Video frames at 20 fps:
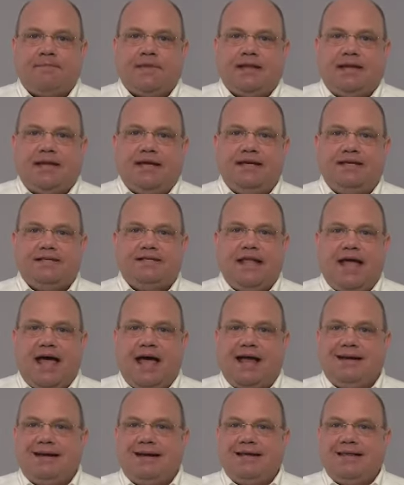is
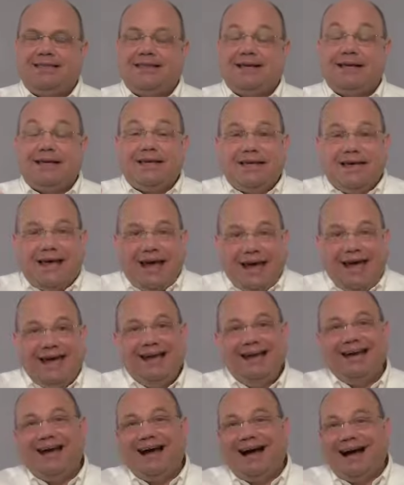that the
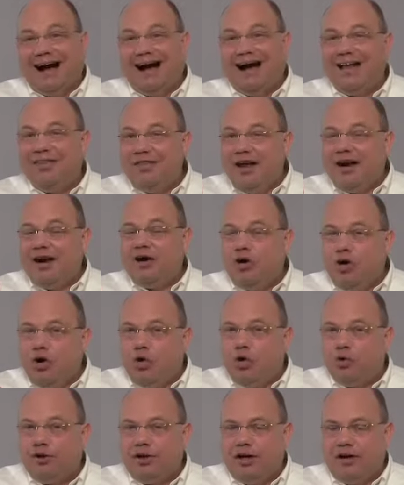gain on their
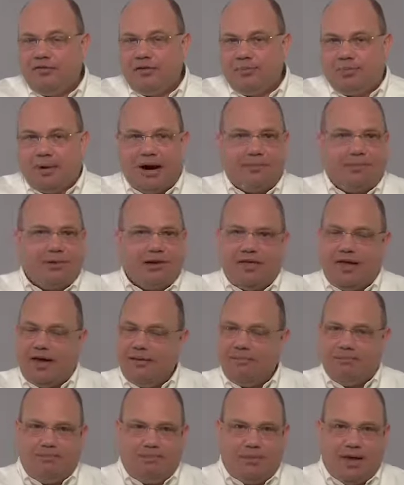holding of the property,
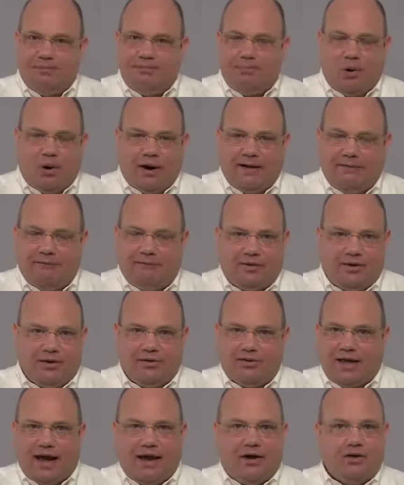they bought it for
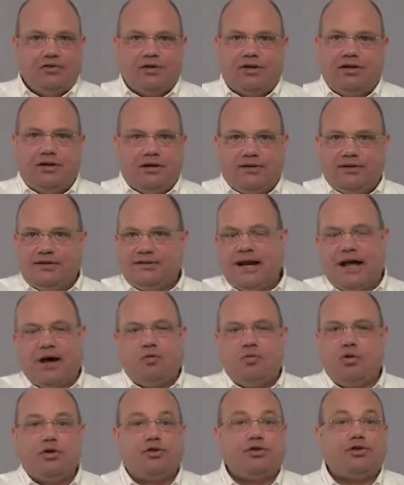$1,000 and it's now
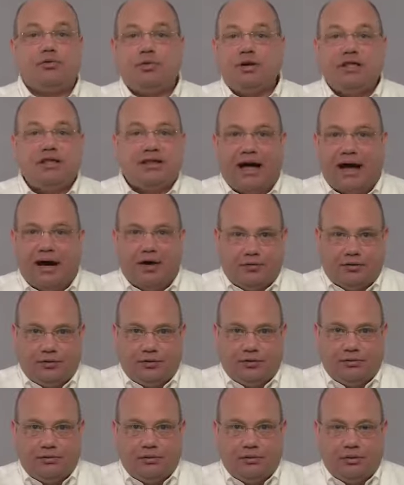worth $3,000.
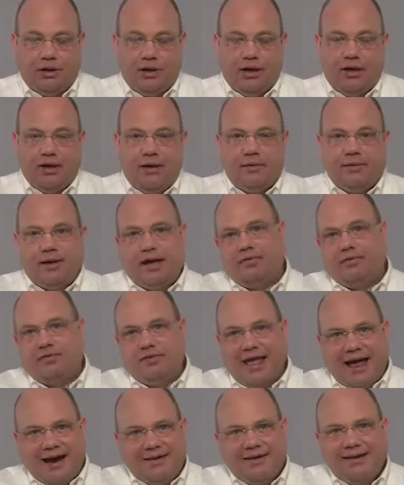Okay,
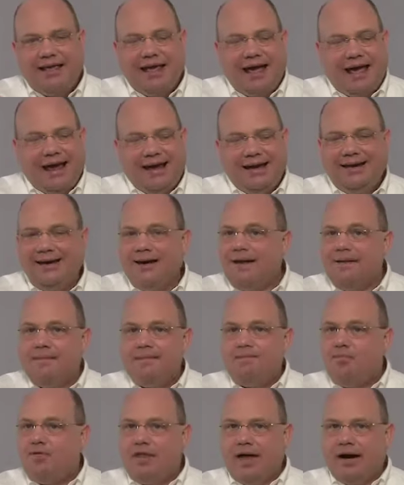that gain,
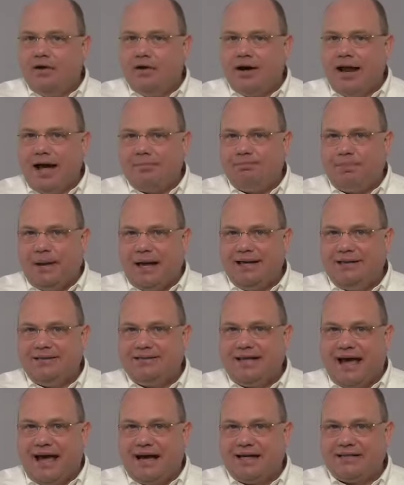they're not paying
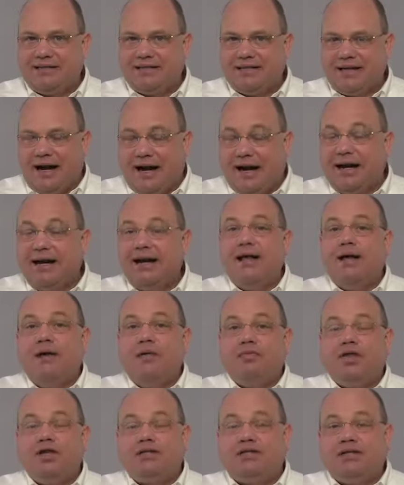taxes on it.
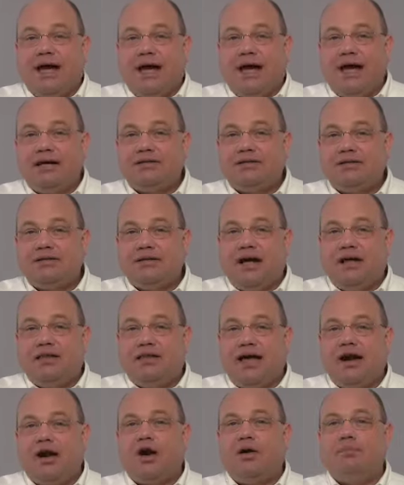The taxes on
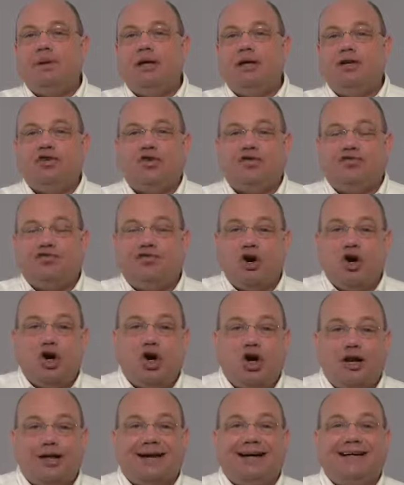that are being
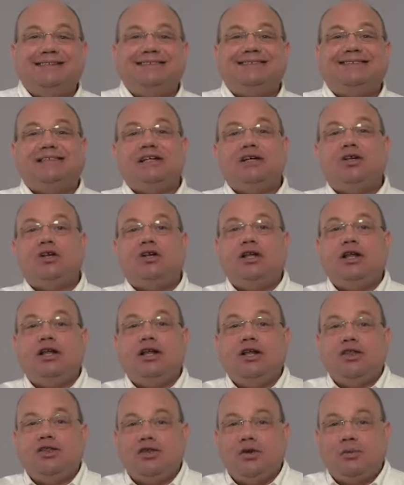deferred until
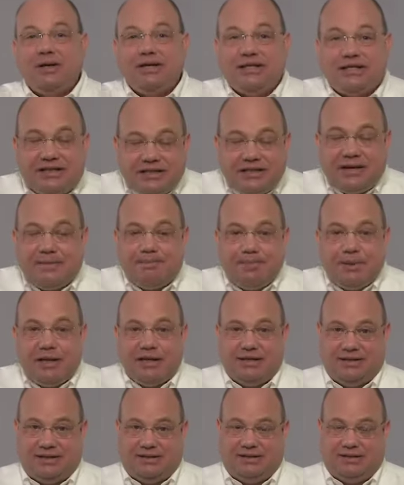the
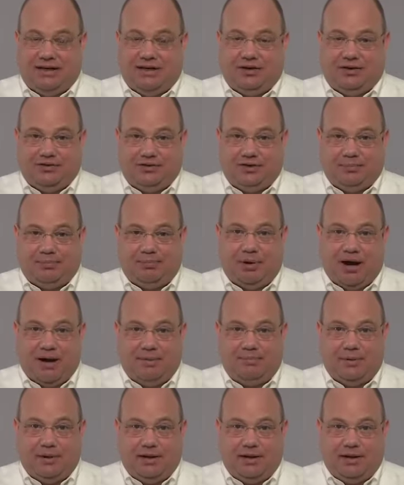recipient sells the
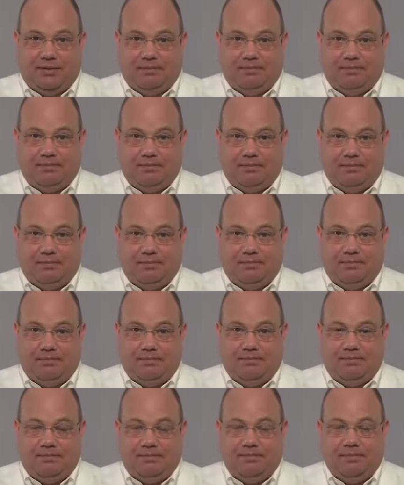property.
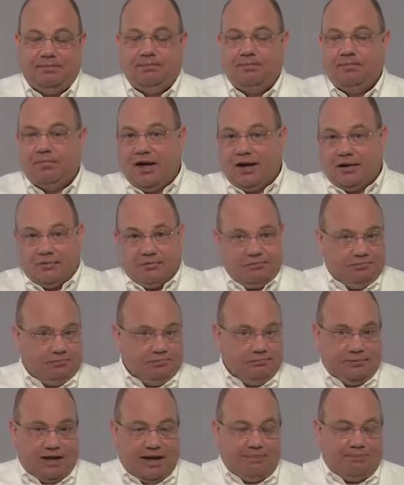Okay,
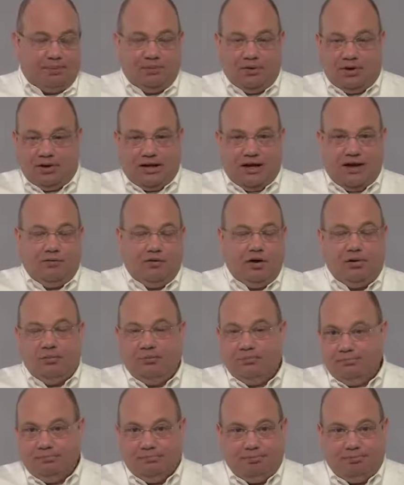the giver
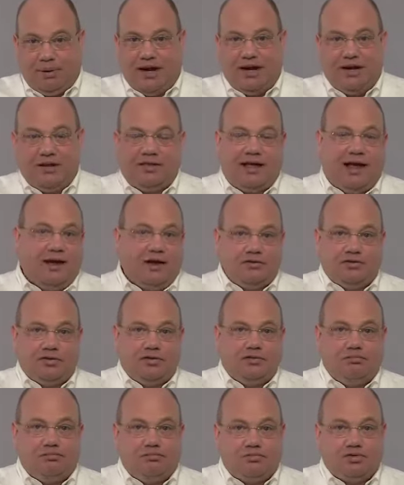paid
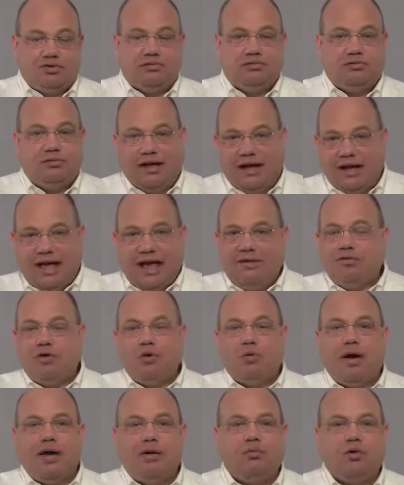$1,000, they gave it
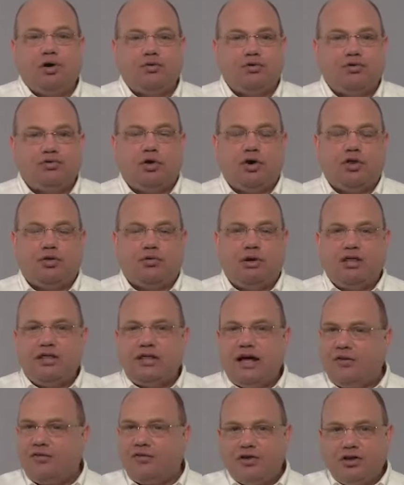away when it was worth
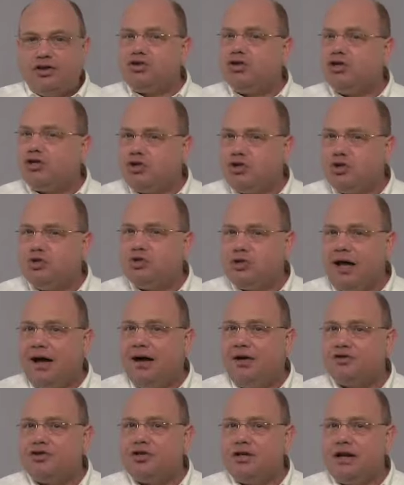$3,000. There's a
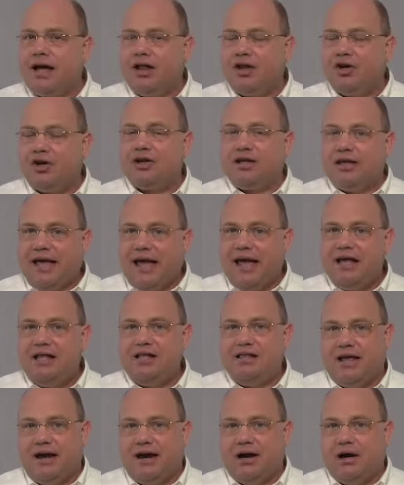$2,000
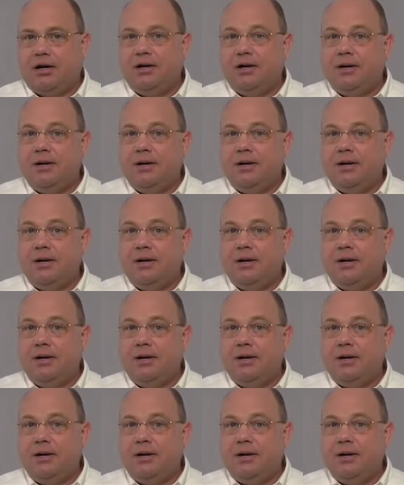gain there,